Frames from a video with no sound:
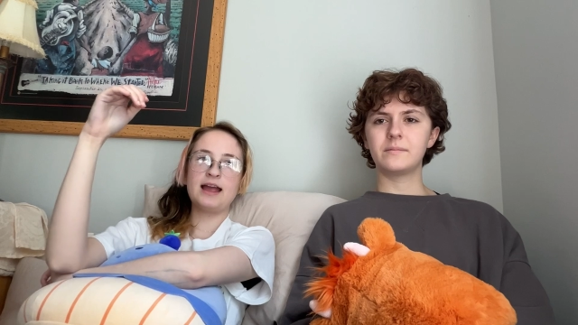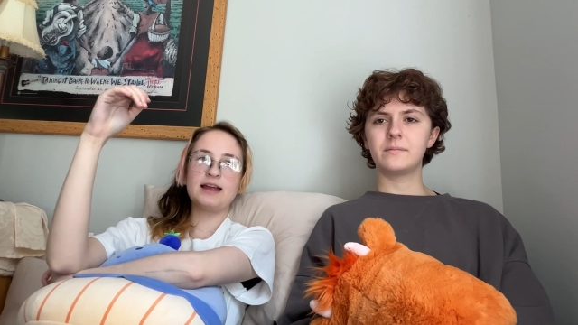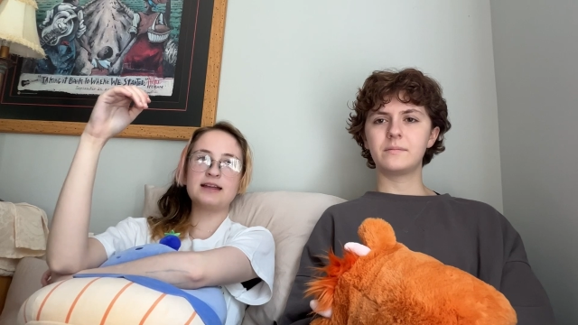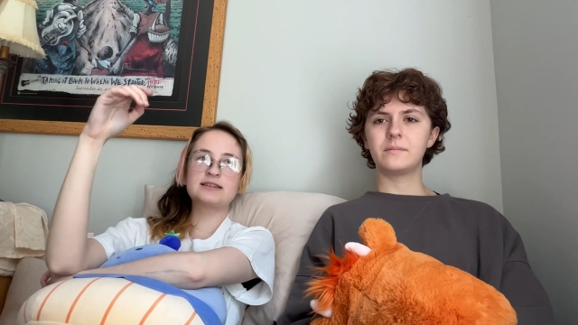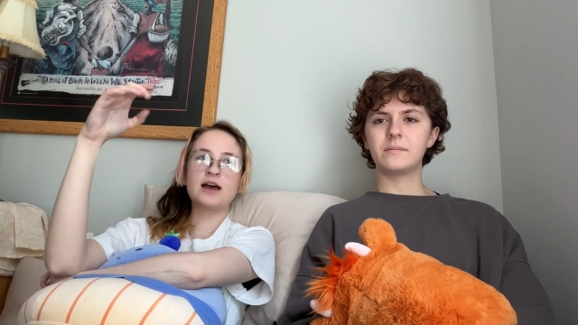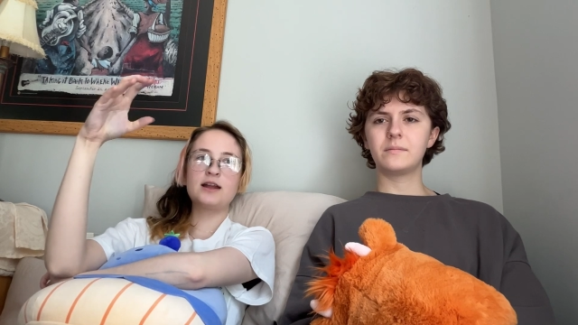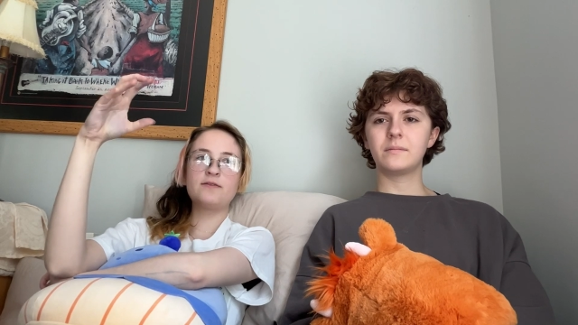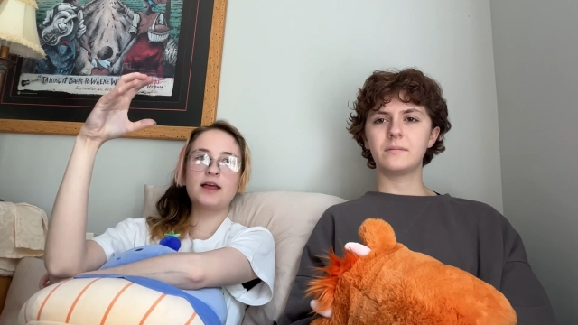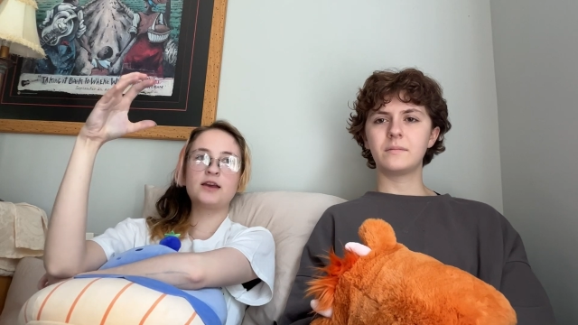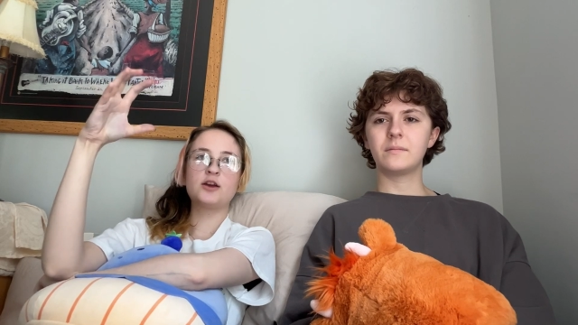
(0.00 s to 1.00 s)
Speaker 1: it's kind
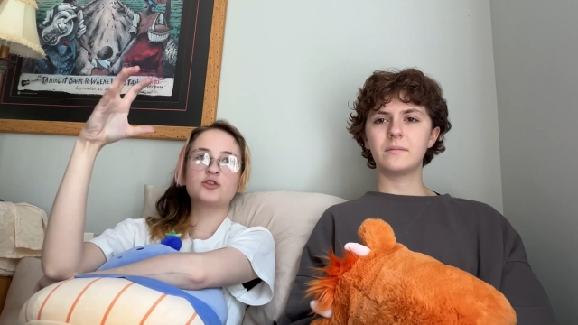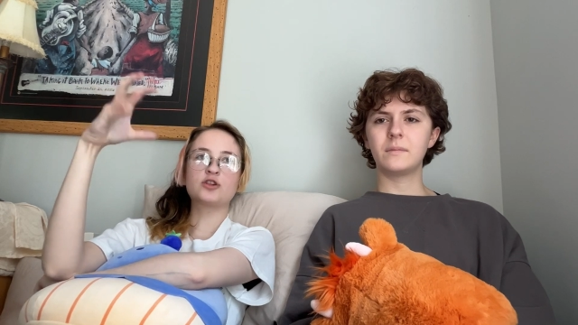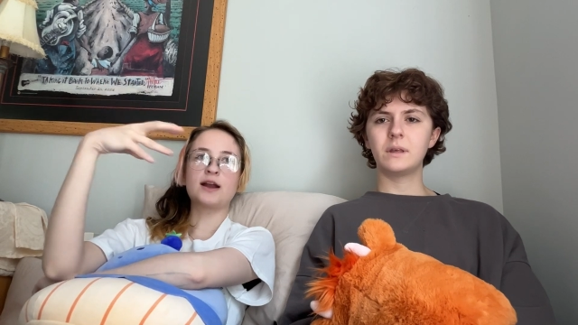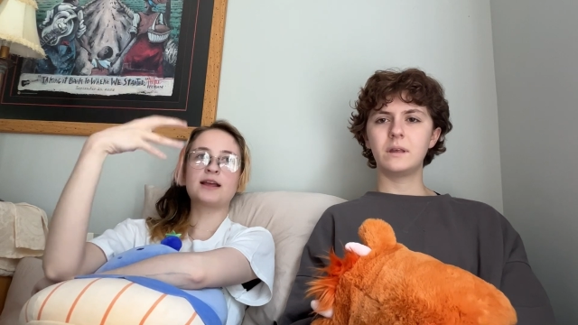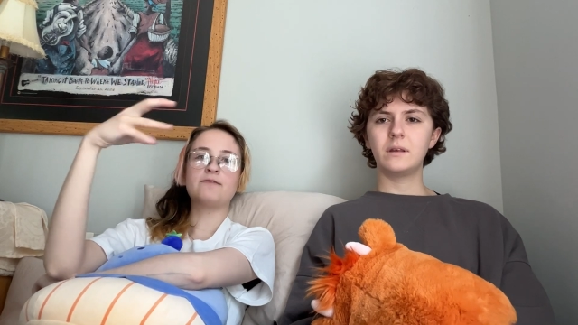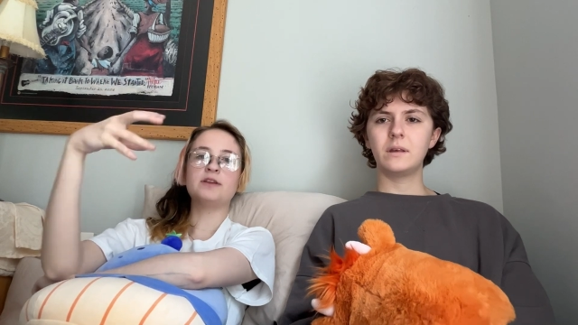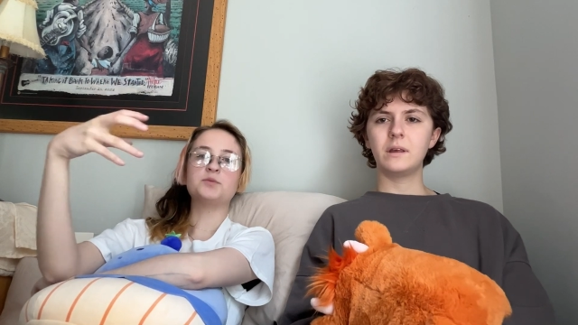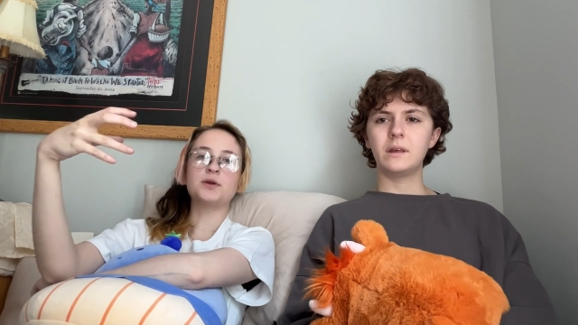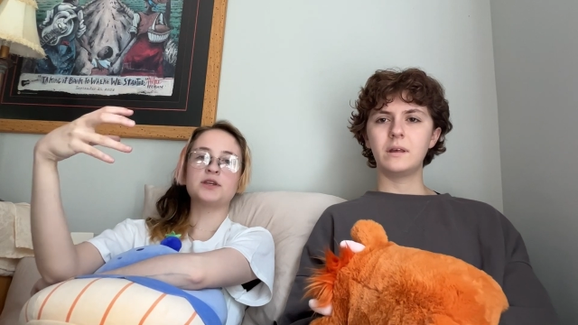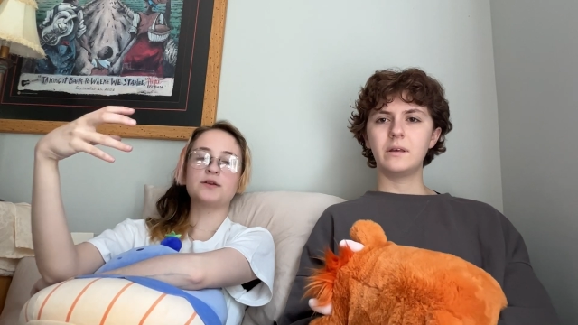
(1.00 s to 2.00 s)
of like trying to convince
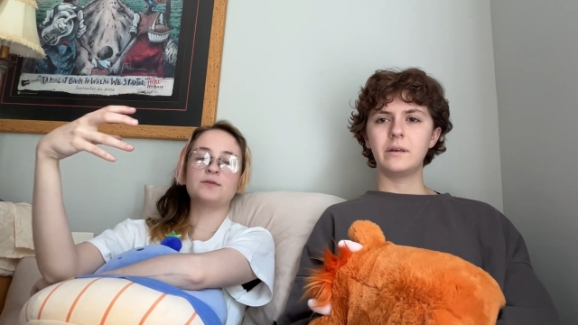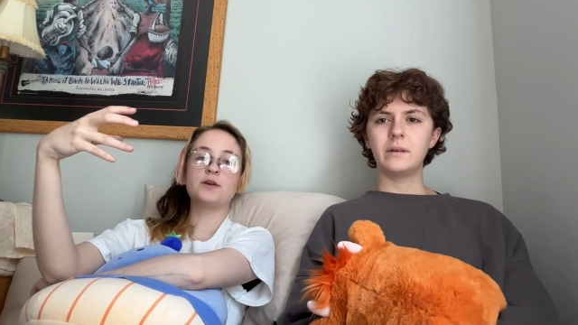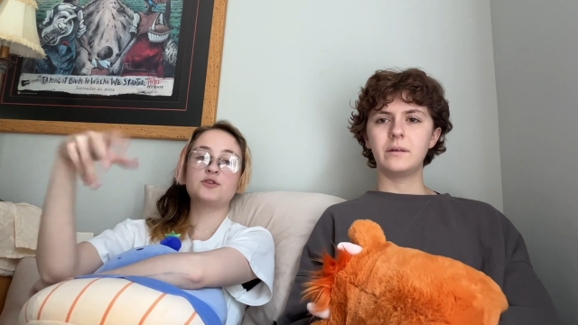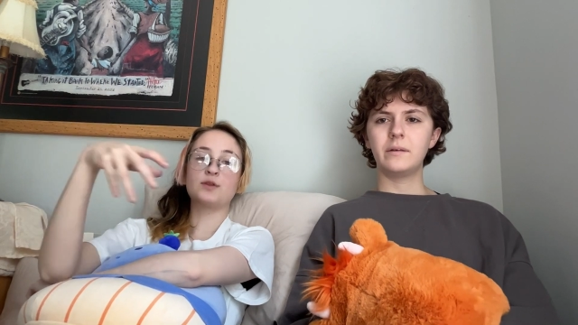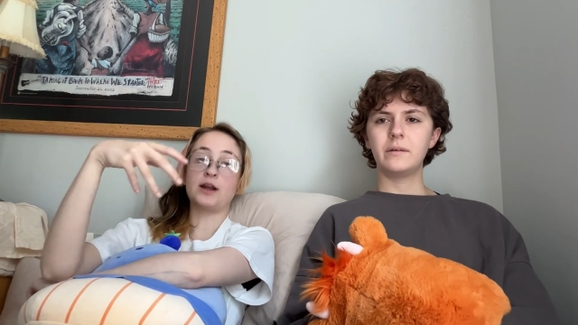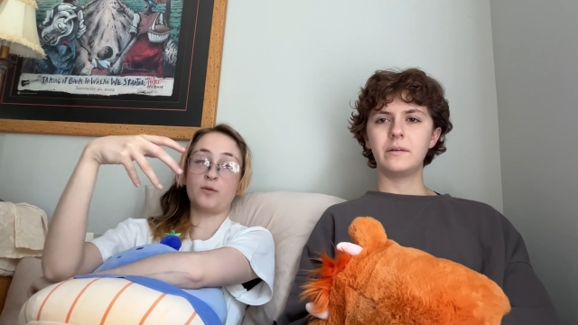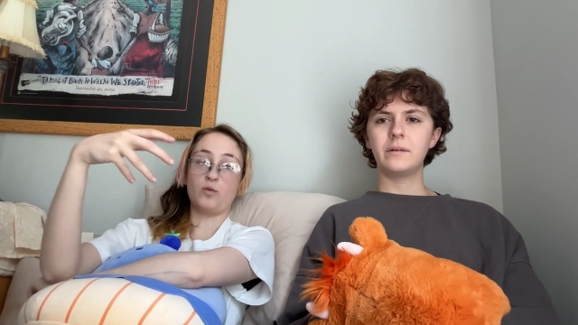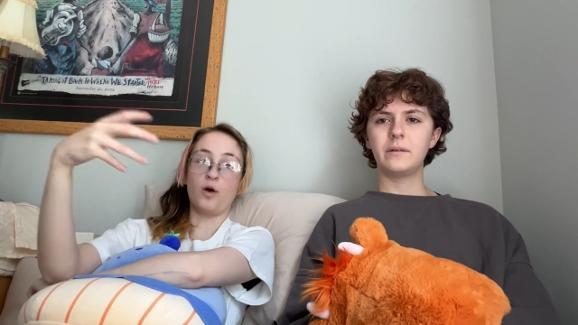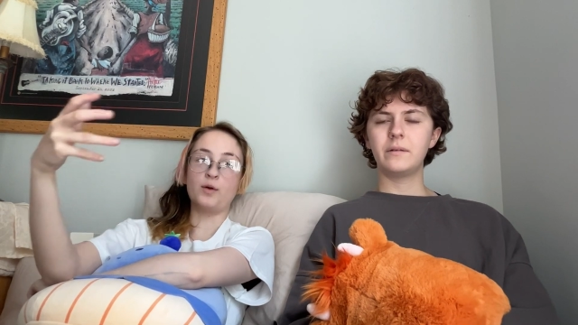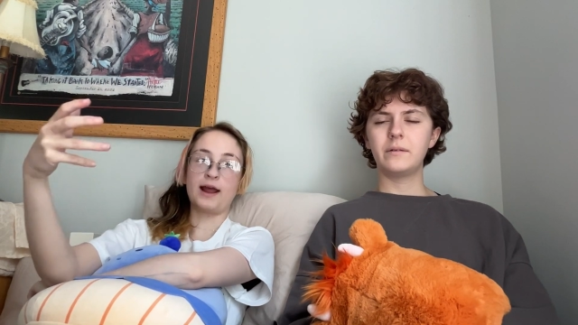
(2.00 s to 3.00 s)
myself so that I
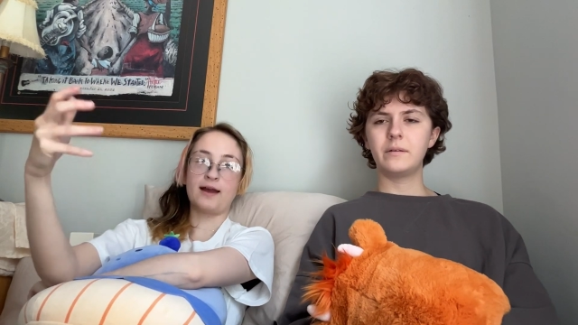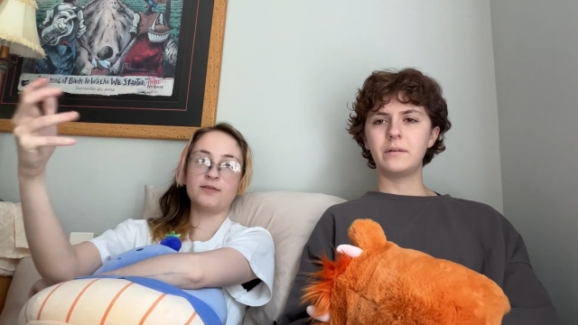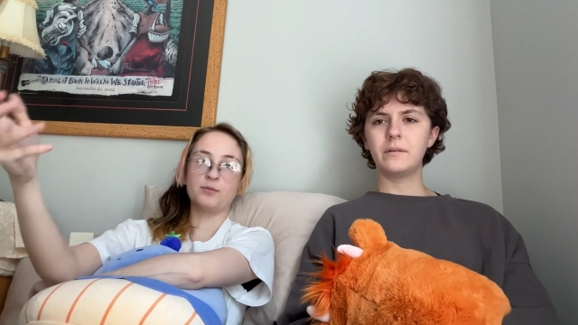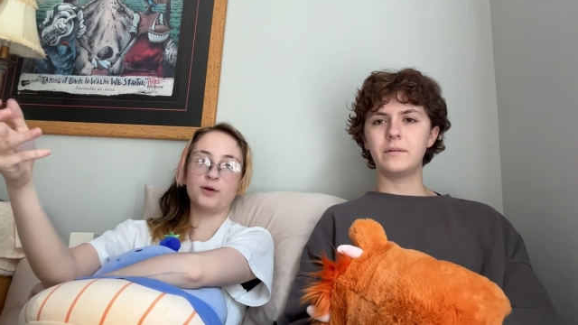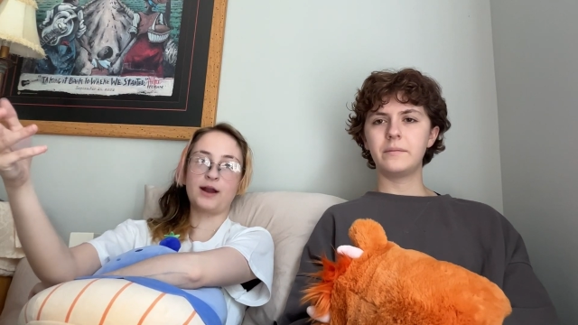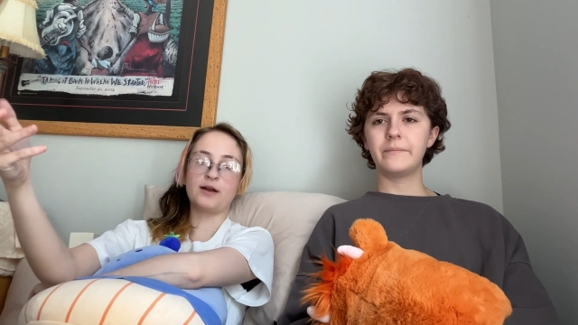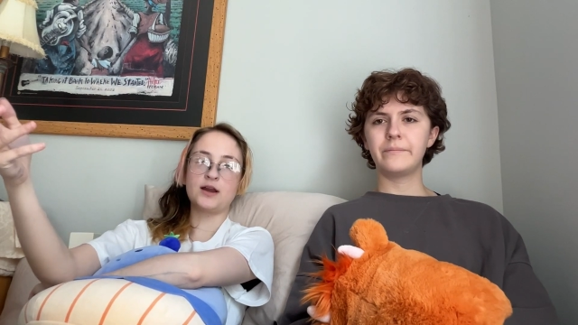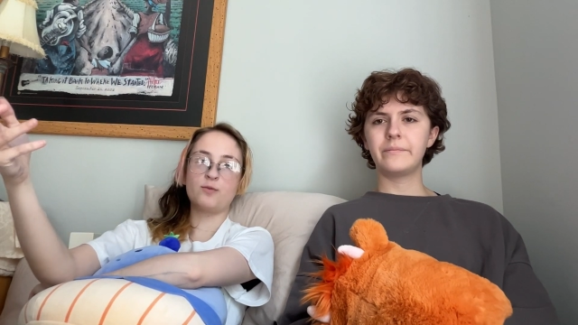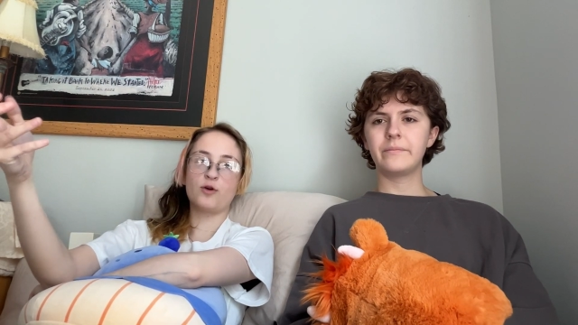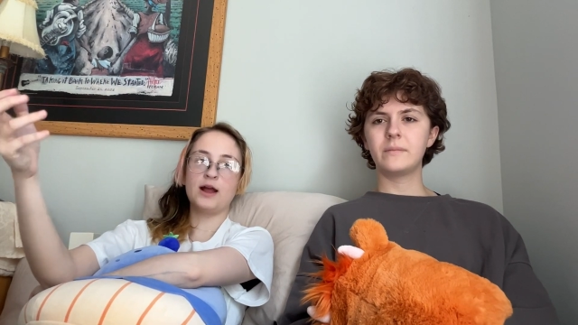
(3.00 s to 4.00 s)
won't have the burnout
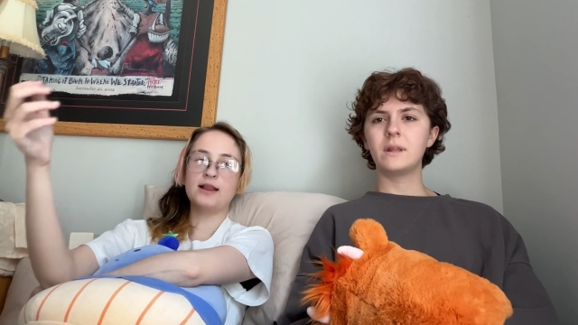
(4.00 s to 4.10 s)
anymore.